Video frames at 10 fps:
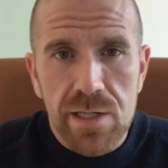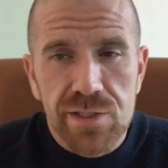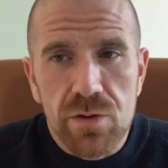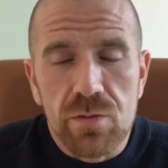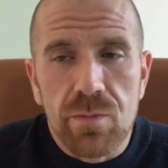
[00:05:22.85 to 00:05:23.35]

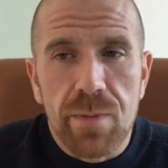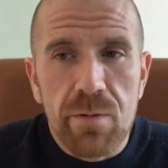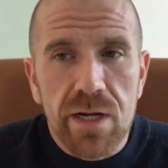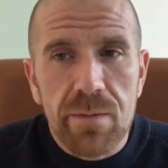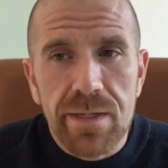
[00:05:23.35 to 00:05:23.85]
So my
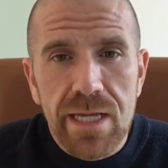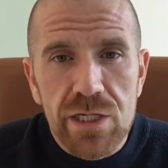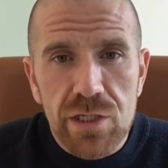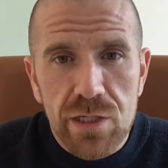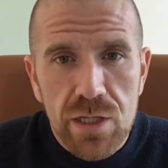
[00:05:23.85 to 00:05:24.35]

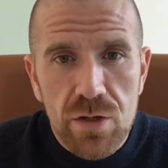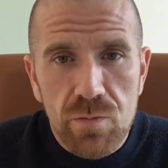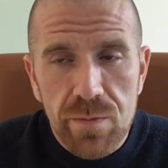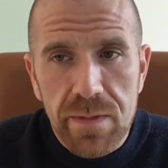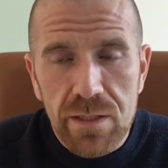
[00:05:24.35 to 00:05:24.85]
recommendation to you
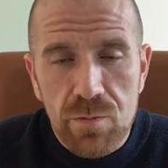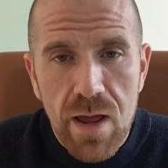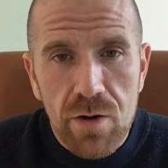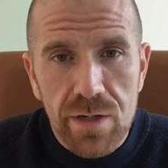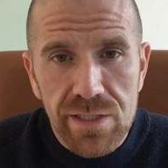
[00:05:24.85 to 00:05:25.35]
would be to,
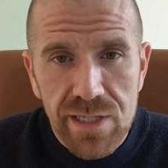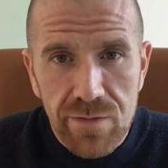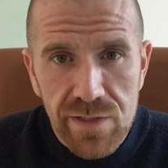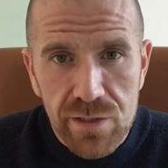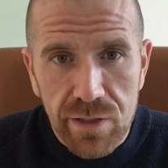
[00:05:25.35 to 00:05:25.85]
rather than instead
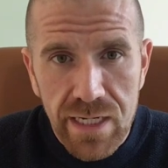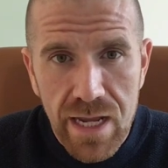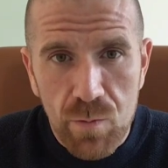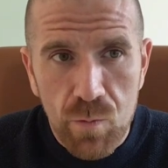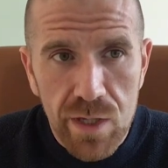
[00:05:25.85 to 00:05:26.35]
of just looking
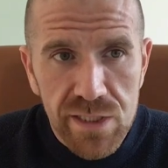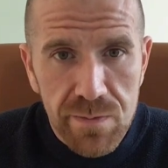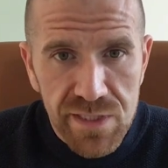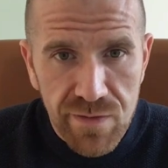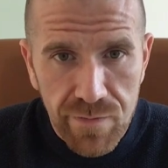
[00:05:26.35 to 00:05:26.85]
at one
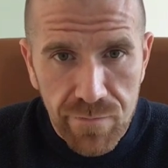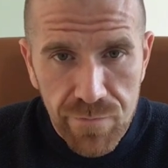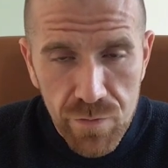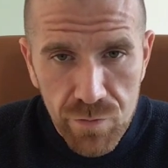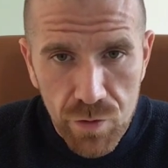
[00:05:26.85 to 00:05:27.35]
specific
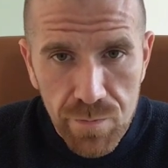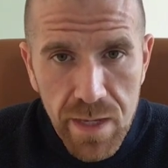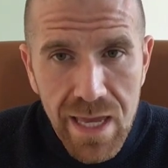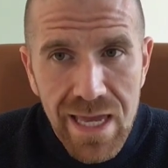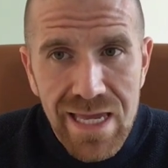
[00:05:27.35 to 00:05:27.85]
food group,
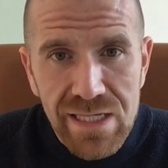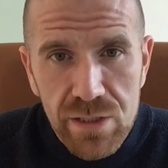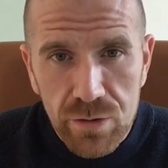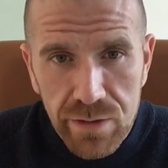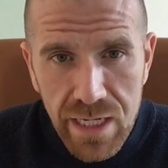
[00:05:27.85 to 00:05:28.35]
is
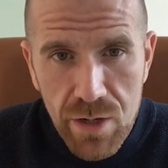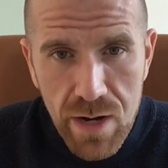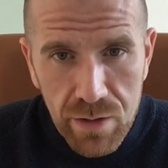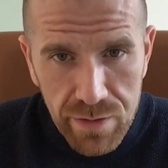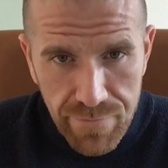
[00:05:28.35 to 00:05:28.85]
to look at your
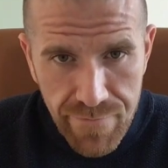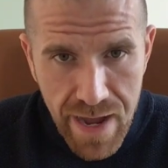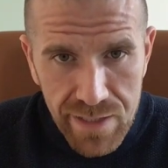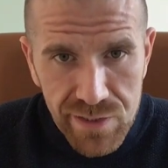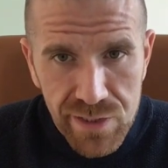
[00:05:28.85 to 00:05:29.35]
healthy
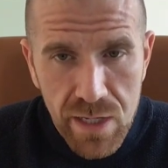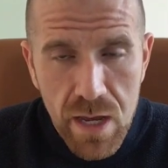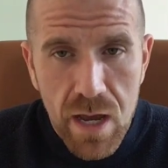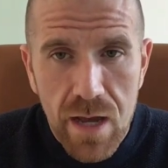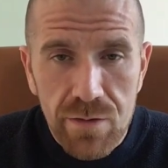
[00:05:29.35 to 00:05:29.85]
fats.
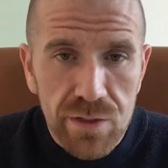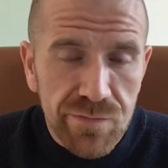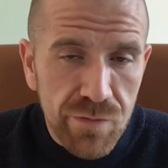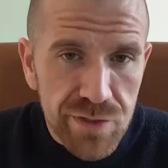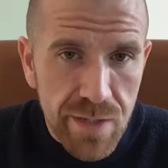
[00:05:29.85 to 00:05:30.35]
Those
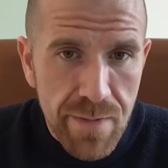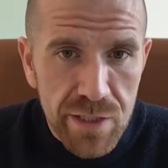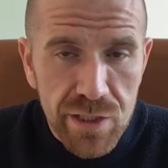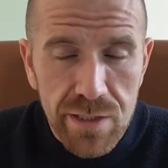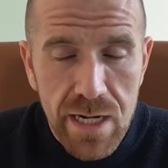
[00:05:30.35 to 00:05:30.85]
foods I
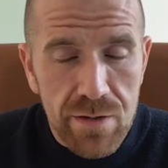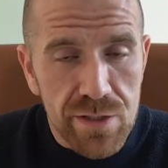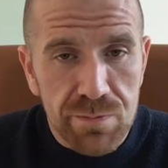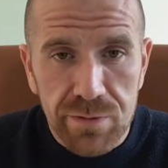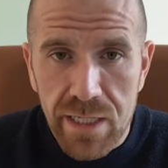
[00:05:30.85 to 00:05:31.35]
mentioned, and
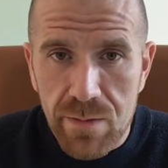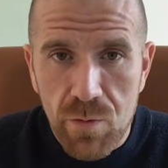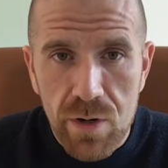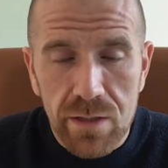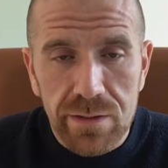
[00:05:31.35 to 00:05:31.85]
there's plenty
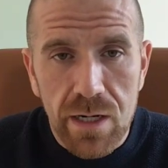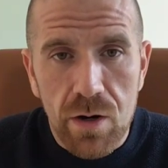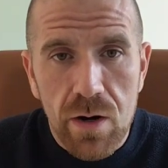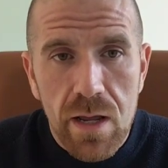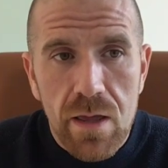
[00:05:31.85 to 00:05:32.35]
more out
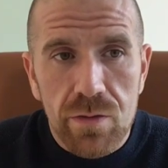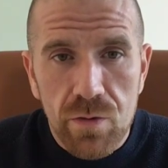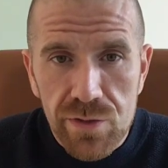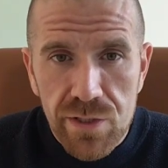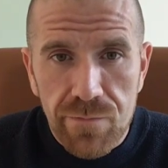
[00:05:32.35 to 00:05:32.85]
there.
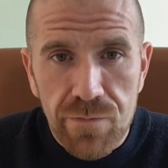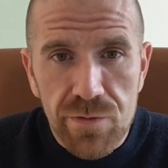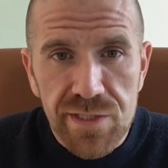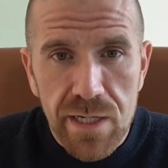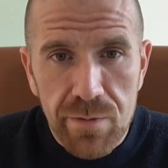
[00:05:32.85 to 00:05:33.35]
Those are the
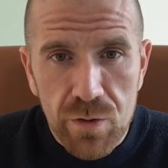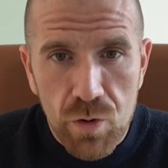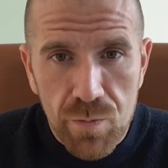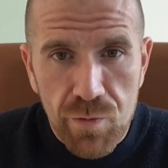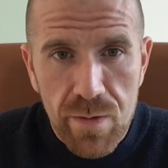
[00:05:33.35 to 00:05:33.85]
foods that I would
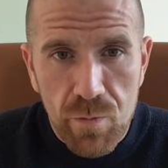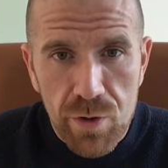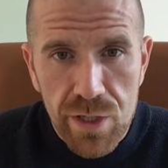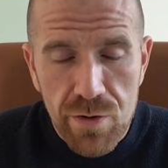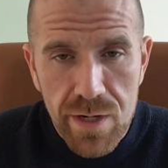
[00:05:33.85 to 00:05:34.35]
incorporate more
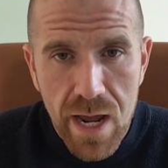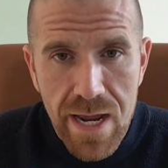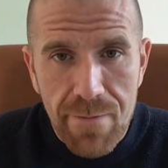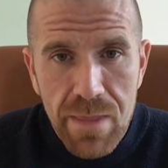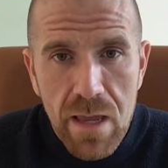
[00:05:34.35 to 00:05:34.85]
into your
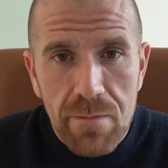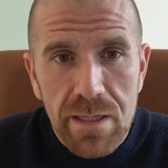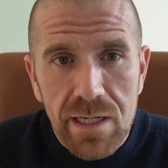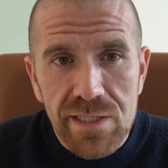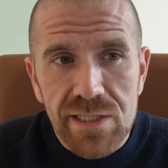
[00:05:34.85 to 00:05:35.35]
diet,
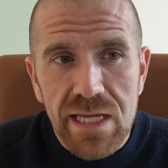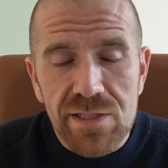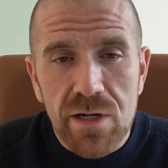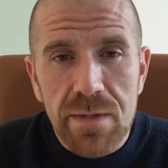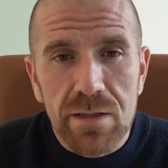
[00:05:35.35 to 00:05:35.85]
because it's
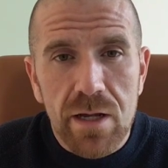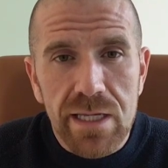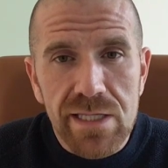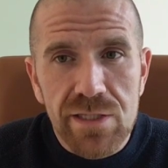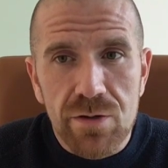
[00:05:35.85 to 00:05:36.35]
going to be a
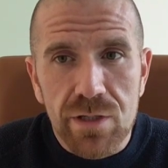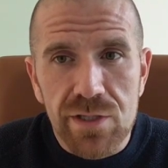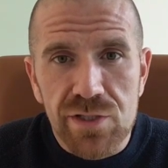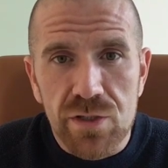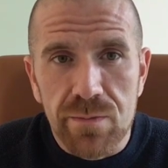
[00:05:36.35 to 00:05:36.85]
lot easier to
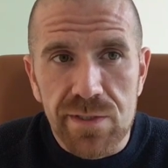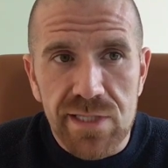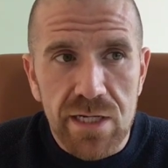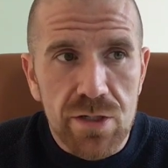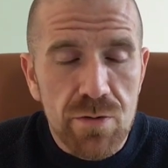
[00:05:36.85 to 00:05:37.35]
consume, let's
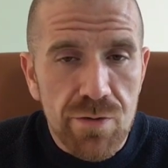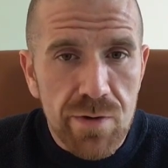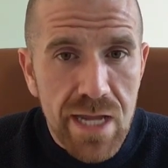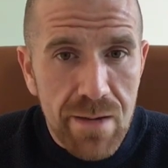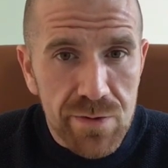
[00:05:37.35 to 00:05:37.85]
say 2 or
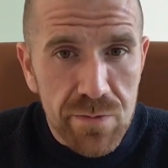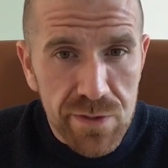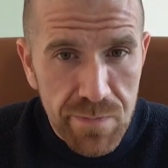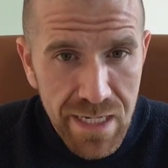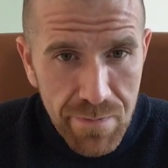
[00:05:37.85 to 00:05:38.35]
3 tablespoons
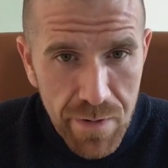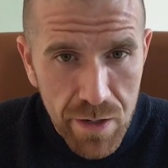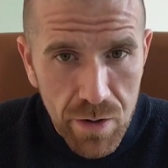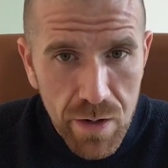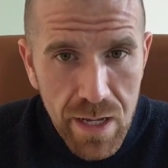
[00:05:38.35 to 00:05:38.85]
of peanut
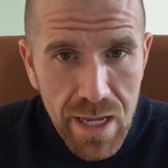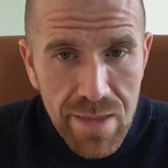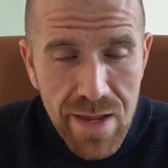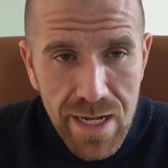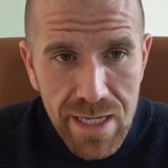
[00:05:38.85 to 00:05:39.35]
butter
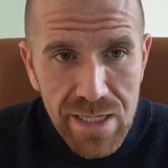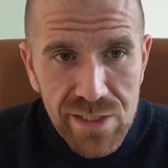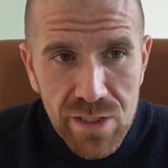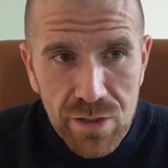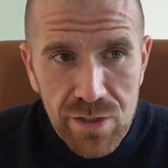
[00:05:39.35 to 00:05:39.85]
than it
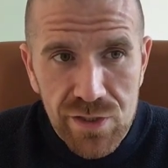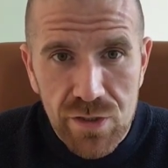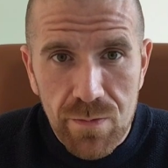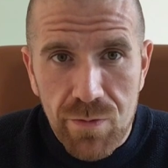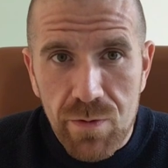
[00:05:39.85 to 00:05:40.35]
is to
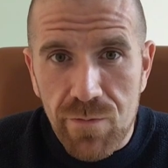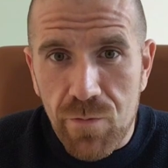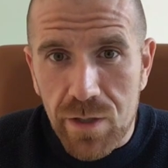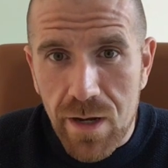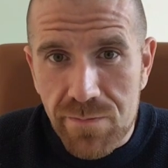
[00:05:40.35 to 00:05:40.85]
consume 3 or
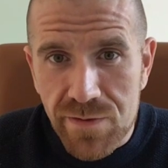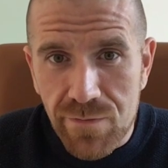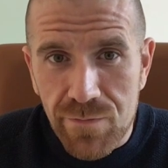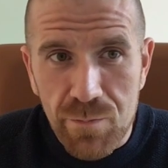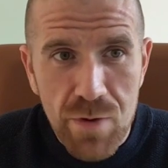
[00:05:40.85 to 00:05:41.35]
4 cups
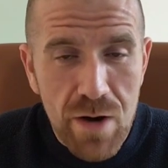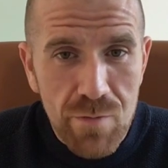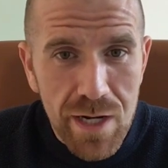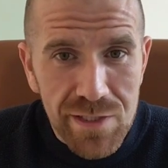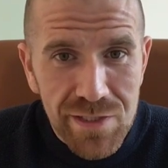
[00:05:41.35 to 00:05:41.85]
of brown
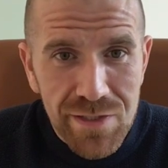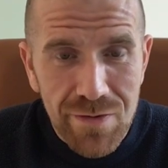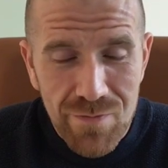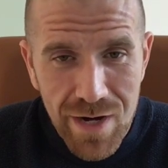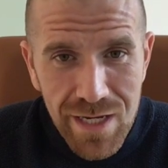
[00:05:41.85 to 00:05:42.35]

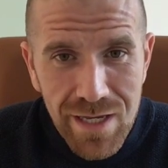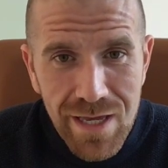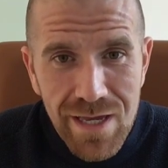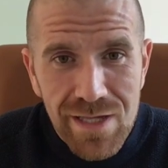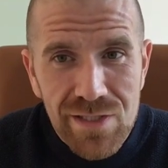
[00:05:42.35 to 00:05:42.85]
rice, right?
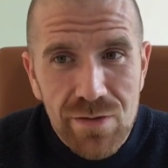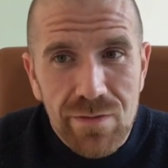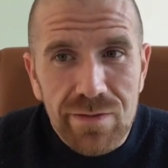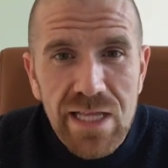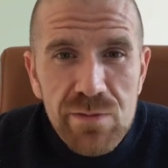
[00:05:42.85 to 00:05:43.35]

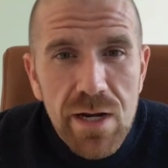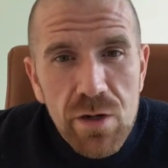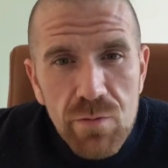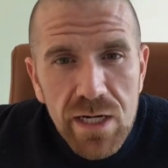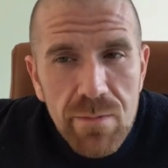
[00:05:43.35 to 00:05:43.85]
So that's why I
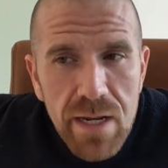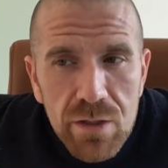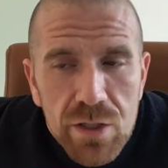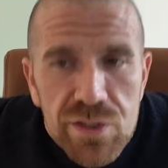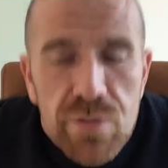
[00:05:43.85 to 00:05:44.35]
don't
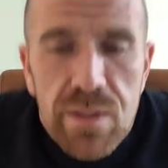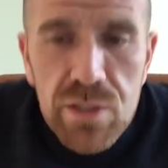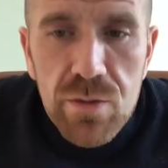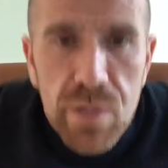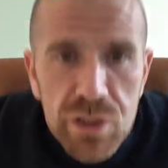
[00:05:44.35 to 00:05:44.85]
recommend consuming
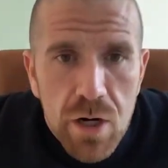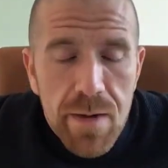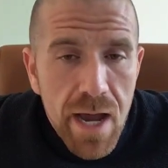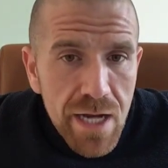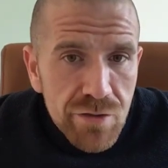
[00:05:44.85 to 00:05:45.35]
too much
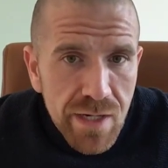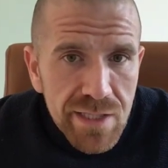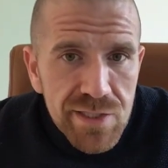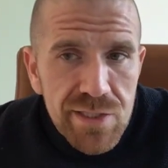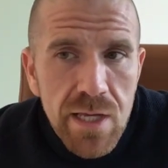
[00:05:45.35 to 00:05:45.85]

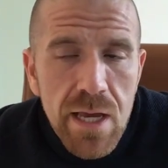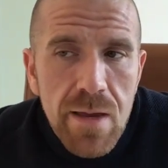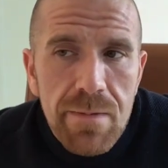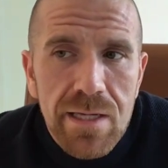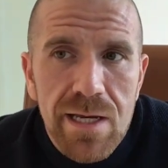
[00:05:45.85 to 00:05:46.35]
carbohydrates,
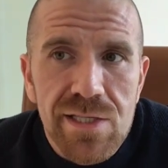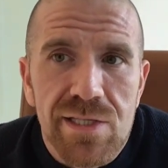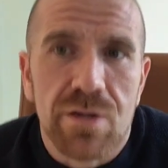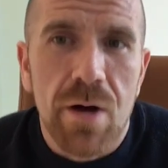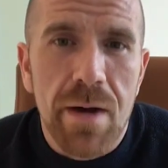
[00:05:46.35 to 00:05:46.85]

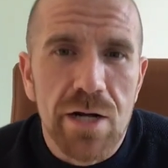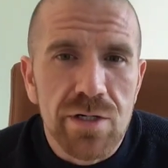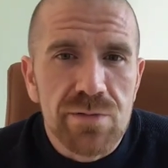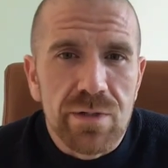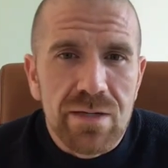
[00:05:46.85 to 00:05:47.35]
because
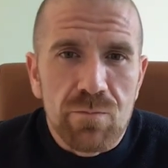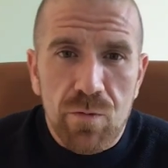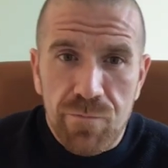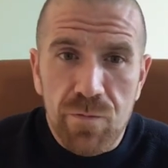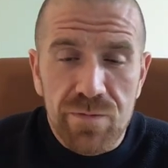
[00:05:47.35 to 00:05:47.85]
carbohydrates will
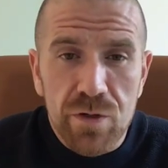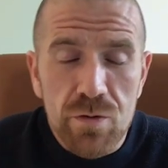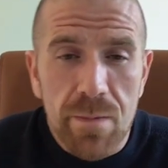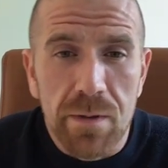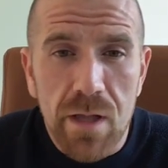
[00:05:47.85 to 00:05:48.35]
fill
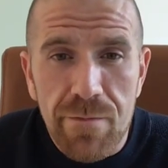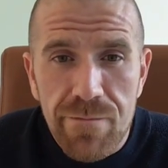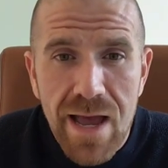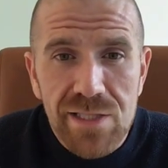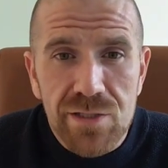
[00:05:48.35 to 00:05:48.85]
you up a lot
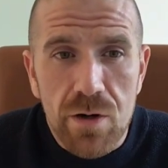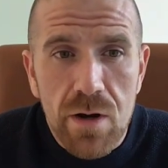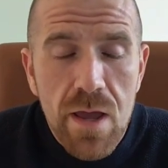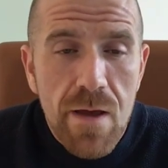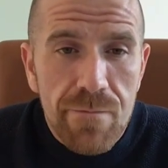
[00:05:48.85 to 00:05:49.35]
faster.
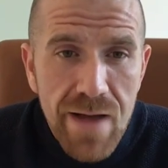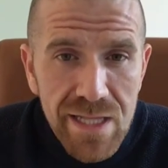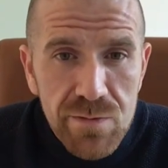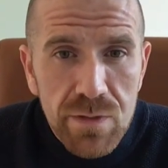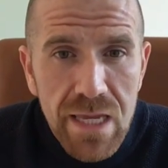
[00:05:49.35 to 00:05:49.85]

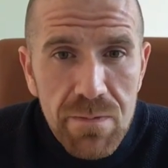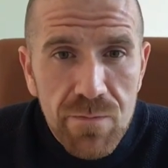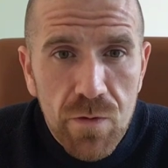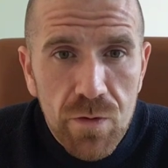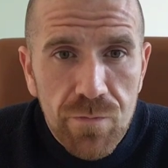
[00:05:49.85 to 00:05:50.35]
Fats will keep you
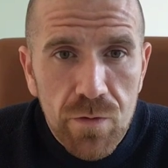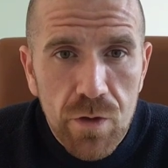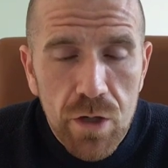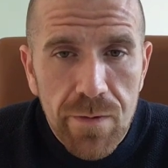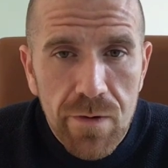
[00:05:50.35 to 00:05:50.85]
fuller for a
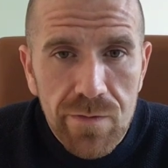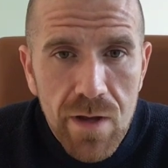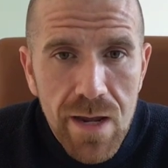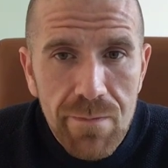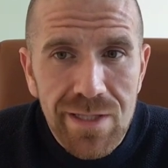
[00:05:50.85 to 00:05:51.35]
longer period of
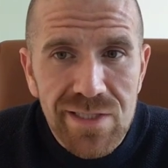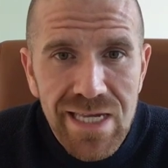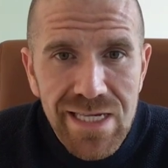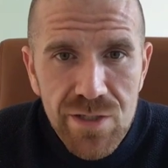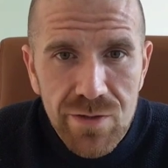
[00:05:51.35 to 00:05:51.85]
time, but it's
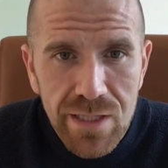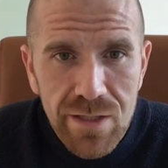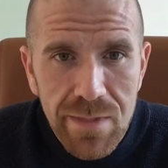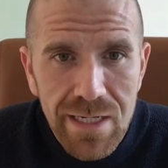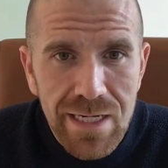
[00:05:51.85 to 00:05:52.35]
easier to get
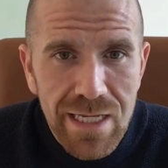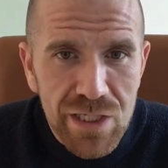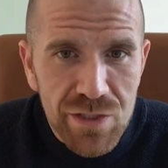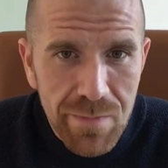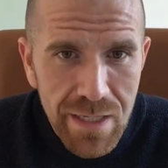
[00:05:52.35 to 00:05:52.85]
them in
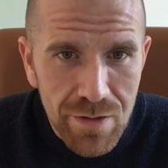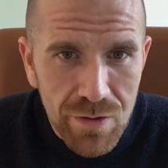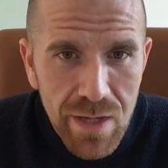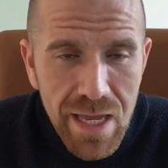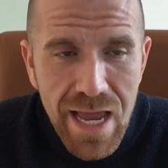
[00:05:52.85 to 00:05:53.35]
each
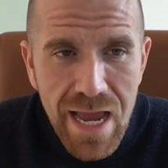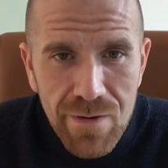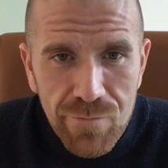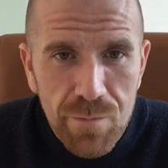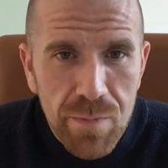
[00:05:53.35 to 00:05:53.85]
meal and
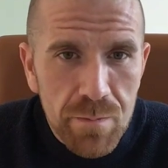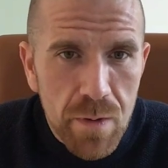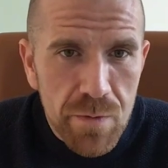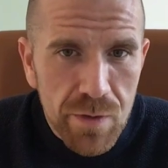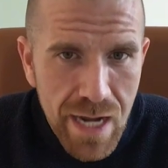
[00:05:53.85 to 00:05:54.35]
therefore bump
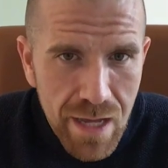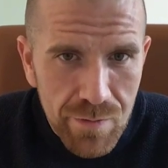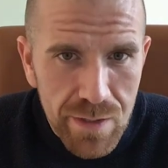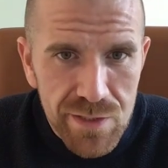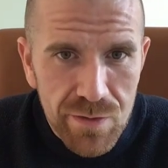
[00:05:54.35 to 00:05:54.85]
up your
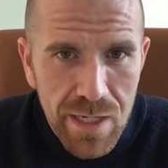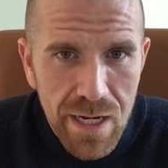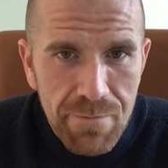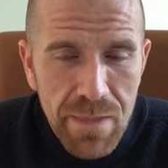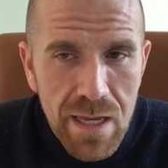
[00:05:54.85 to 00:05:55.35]
calories.
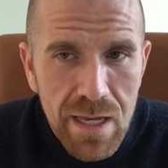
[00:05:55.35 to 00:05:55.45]
Okay.